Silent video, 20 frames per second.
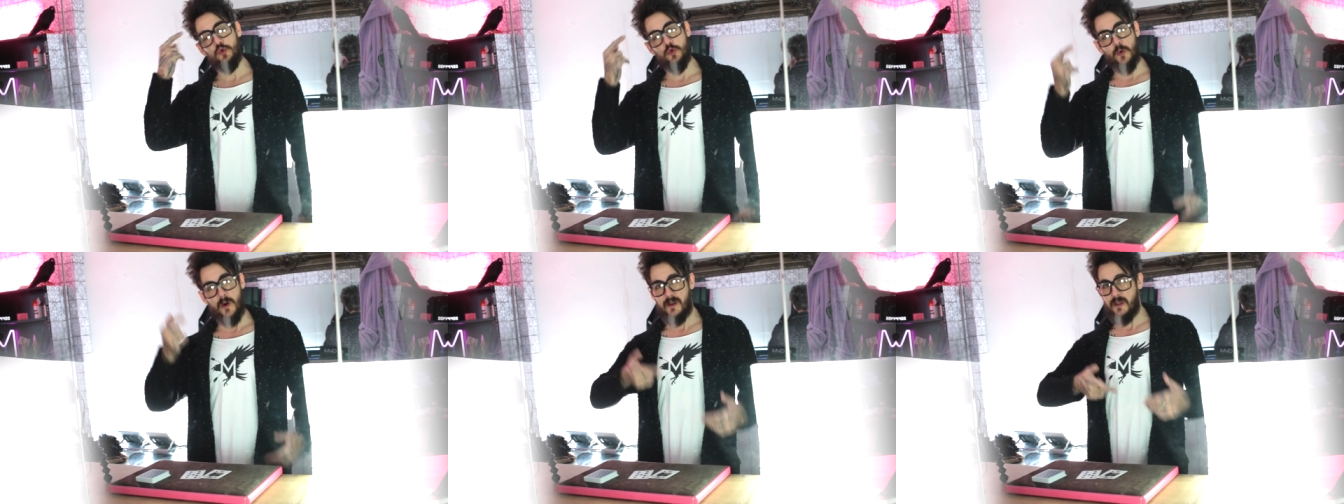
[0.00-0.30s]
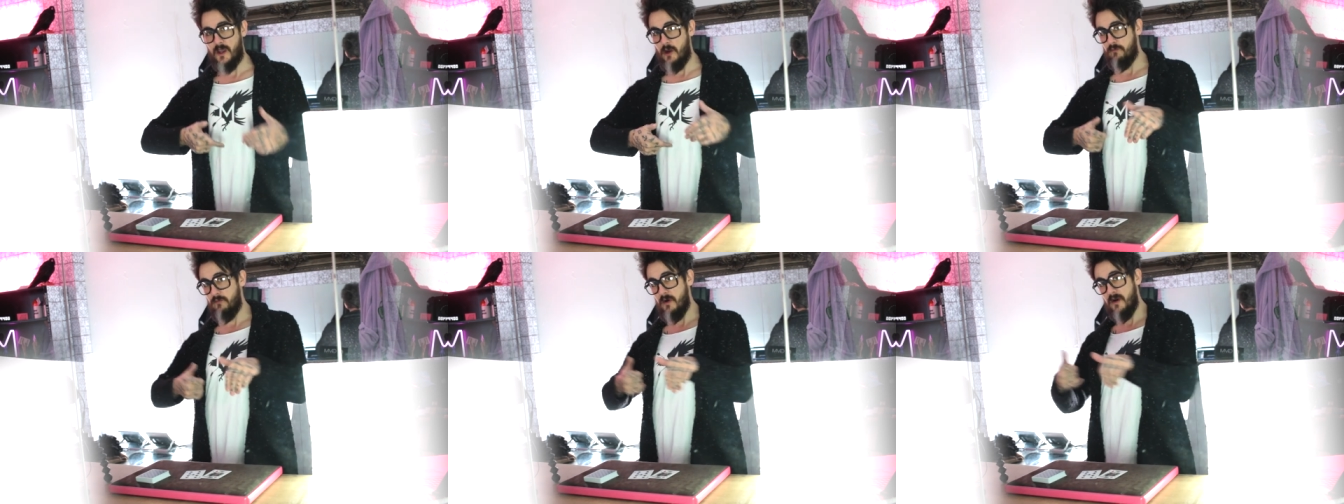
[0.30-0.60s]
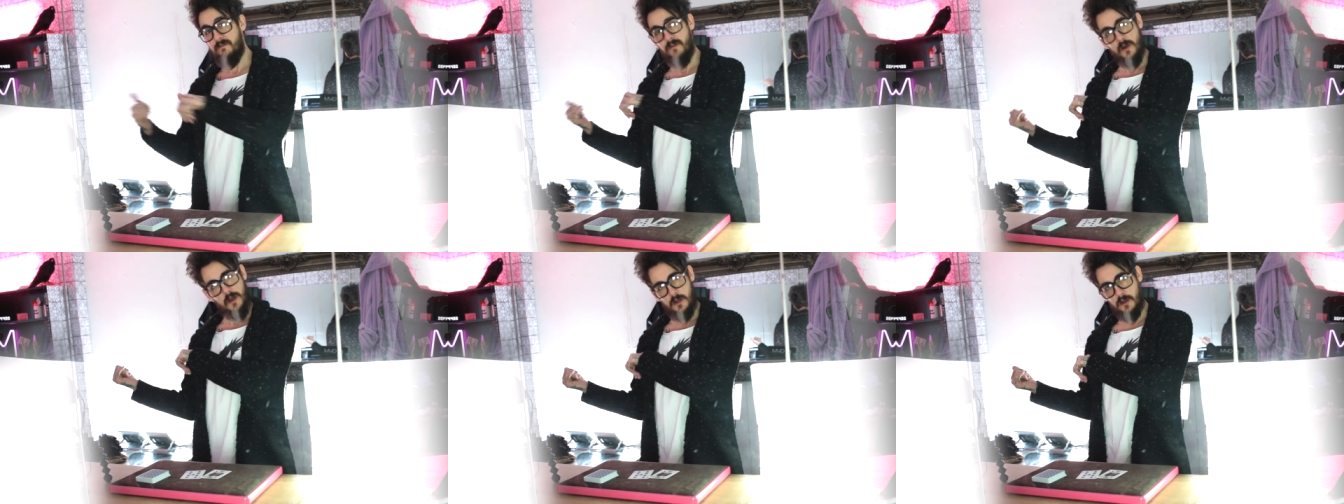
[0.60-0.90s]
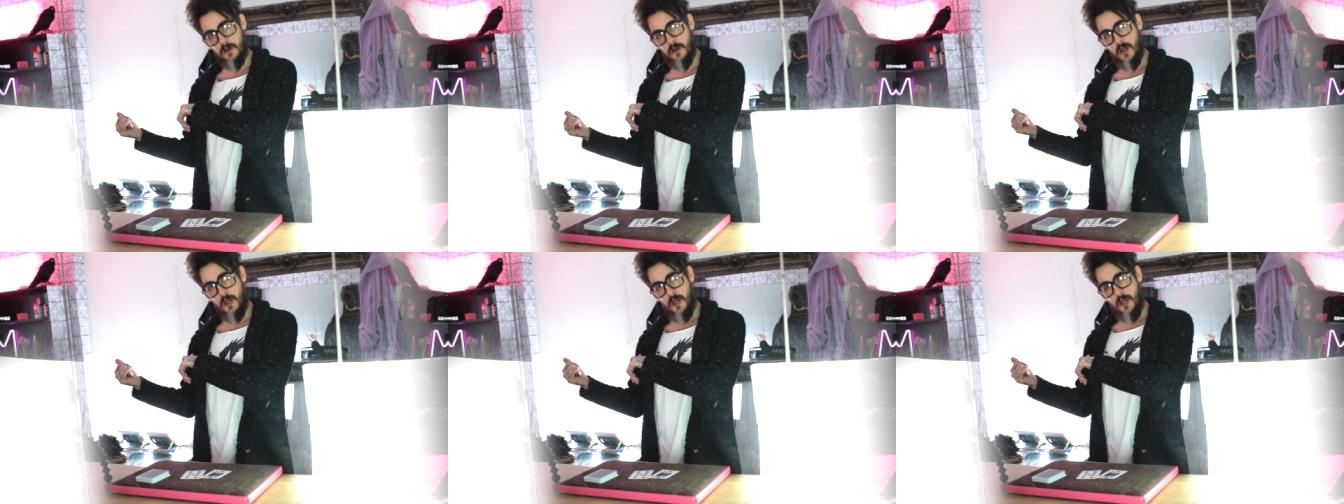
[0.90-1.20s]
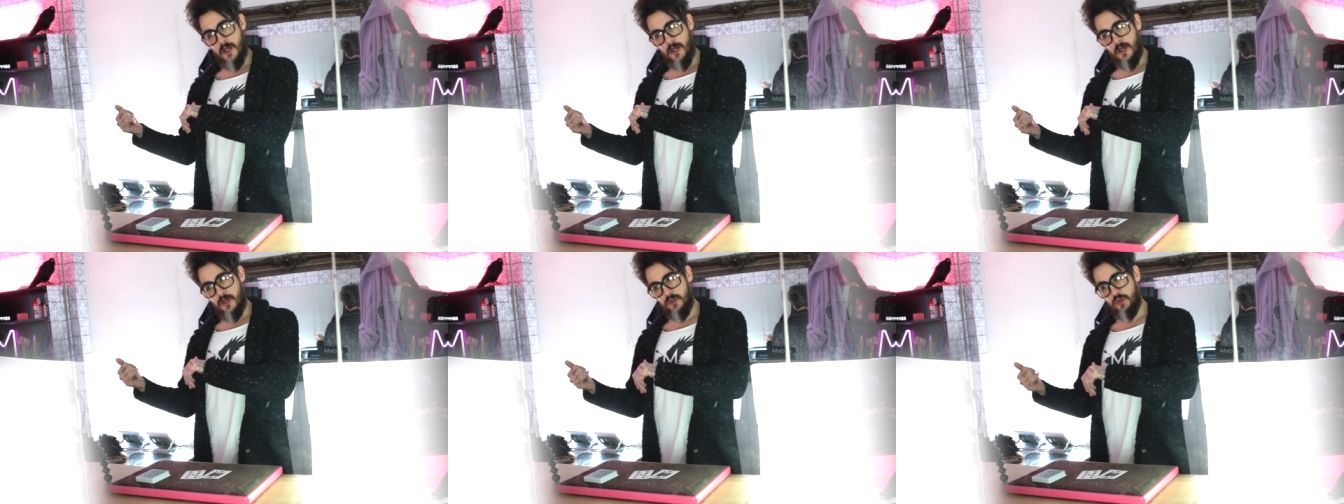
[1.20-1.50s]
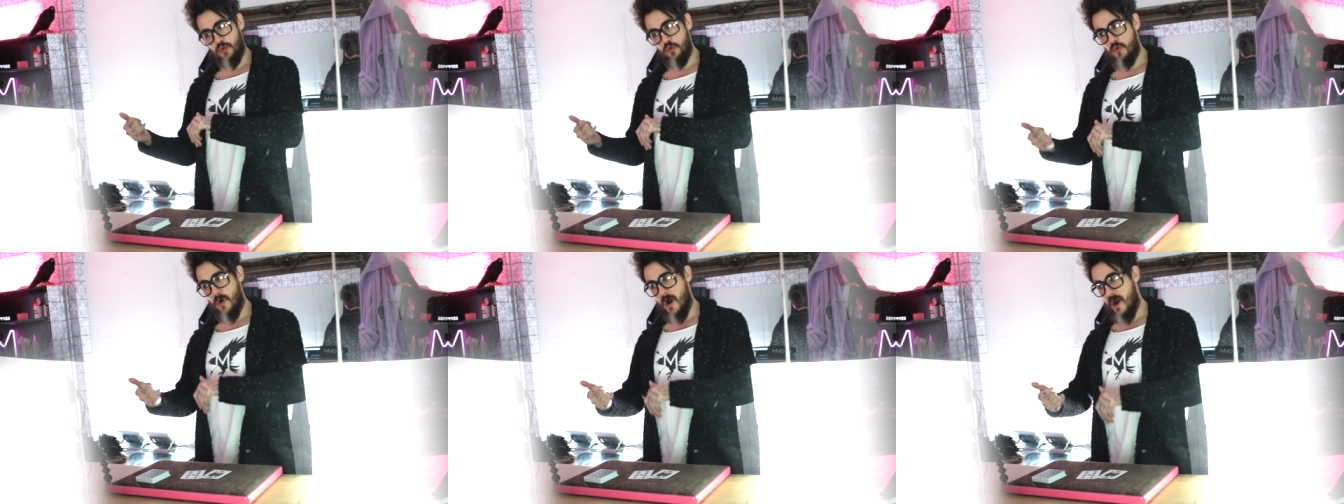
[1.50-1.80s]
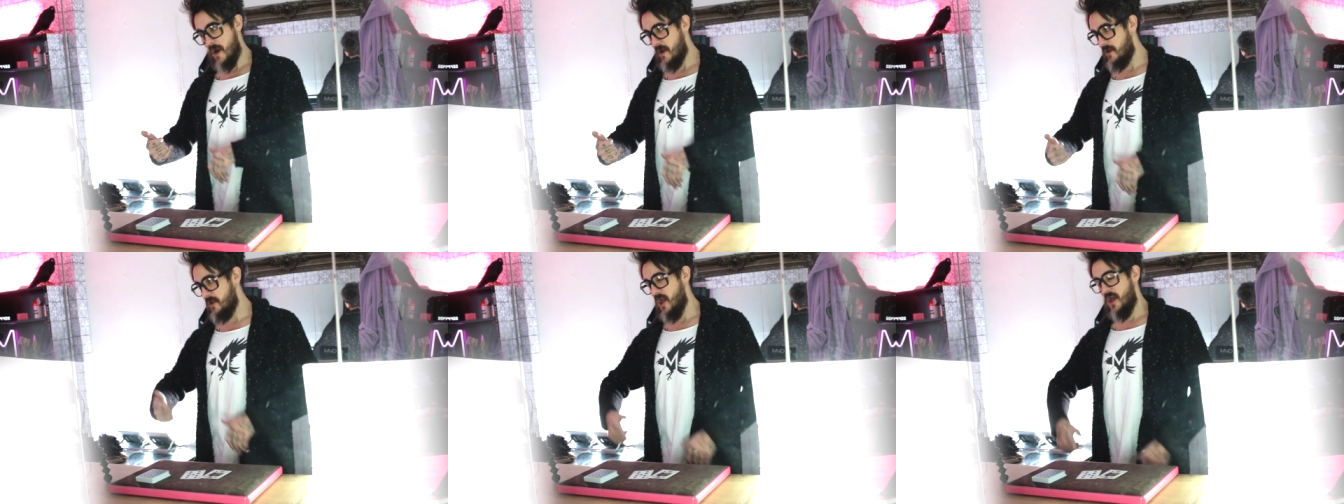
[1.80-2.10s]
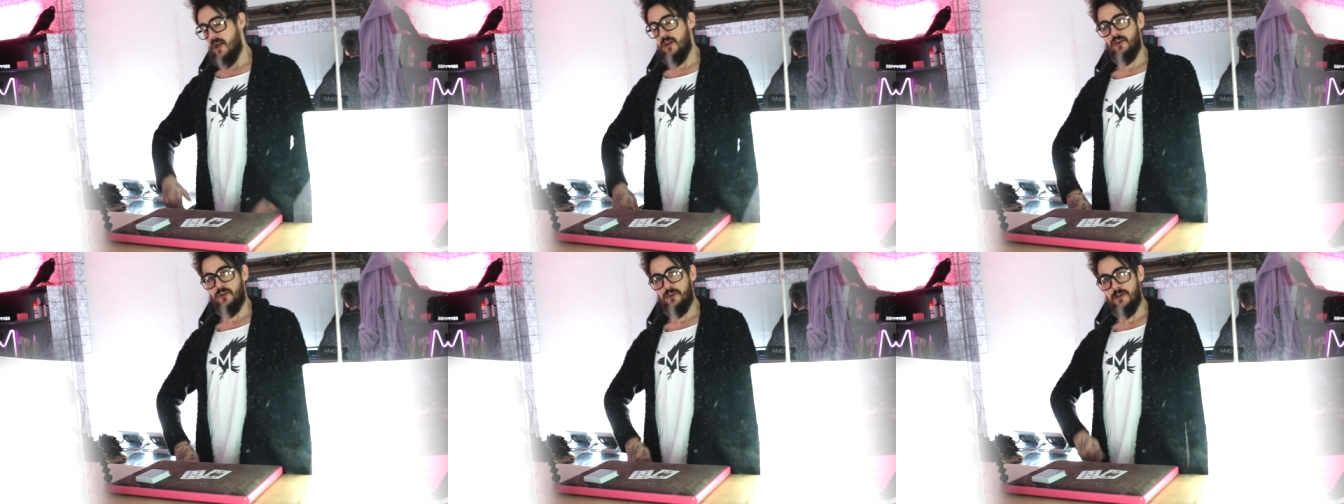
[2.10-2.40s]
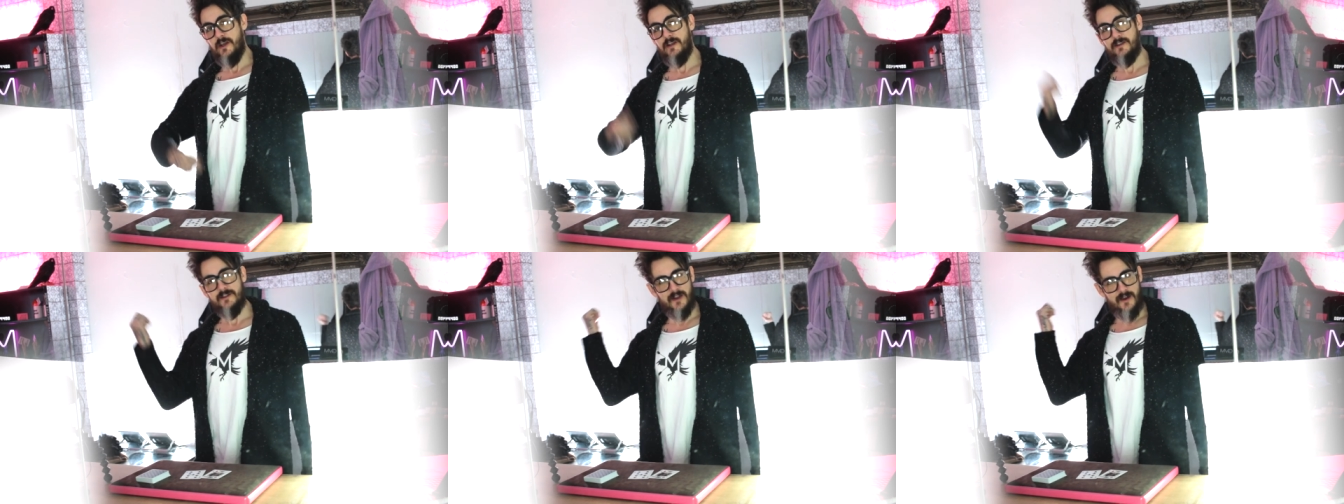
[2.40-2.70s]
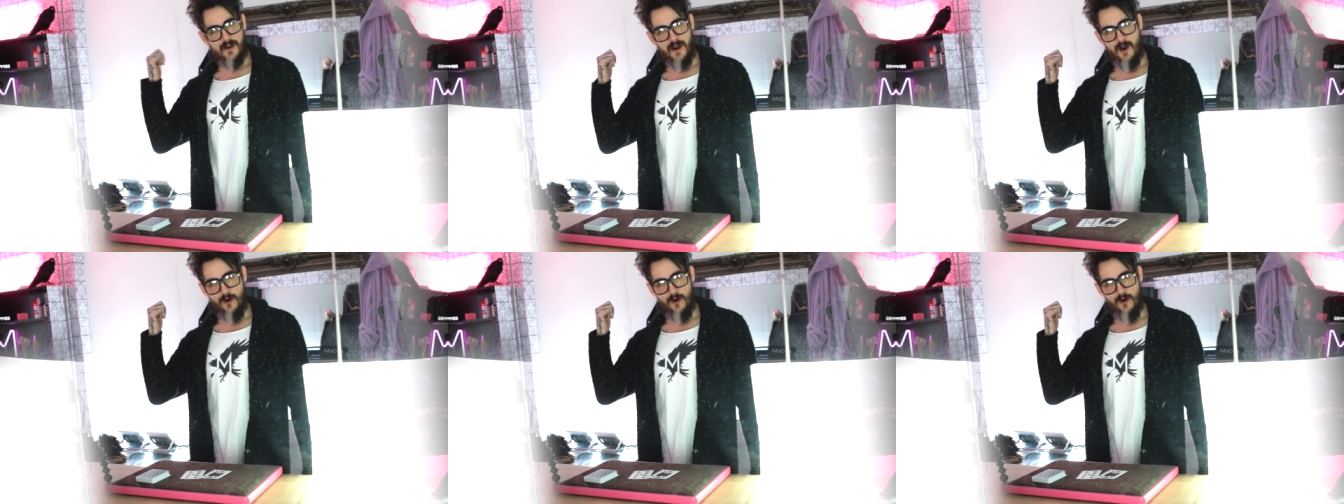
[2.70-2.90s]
Do I get rid of it? Do I yeet it